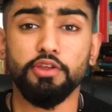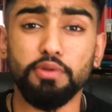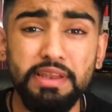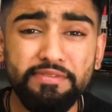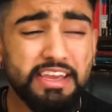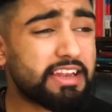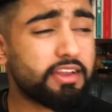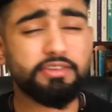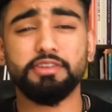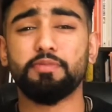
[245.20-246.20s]
So living in
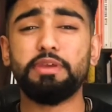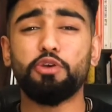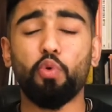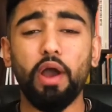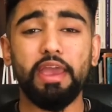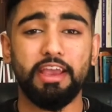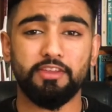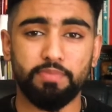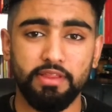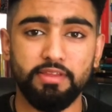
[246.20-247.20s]
London can be quite
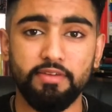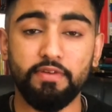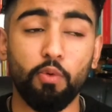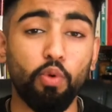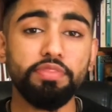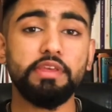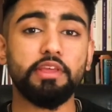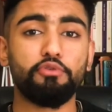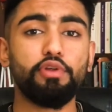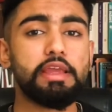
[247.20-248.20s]
expensive, and one thing
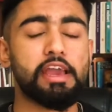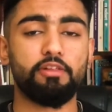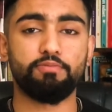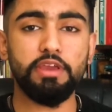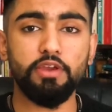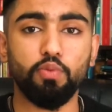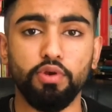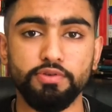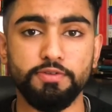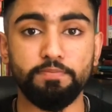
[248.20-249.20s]
that really helped me
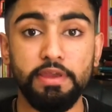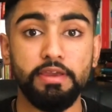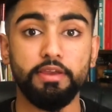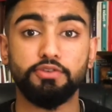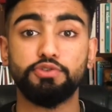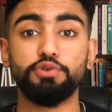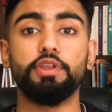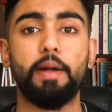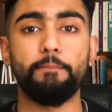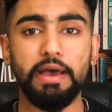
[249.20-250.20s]
was being a
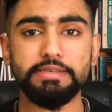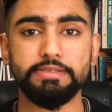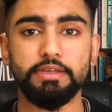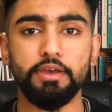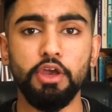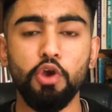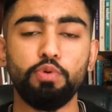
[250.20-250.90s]
student ambassador,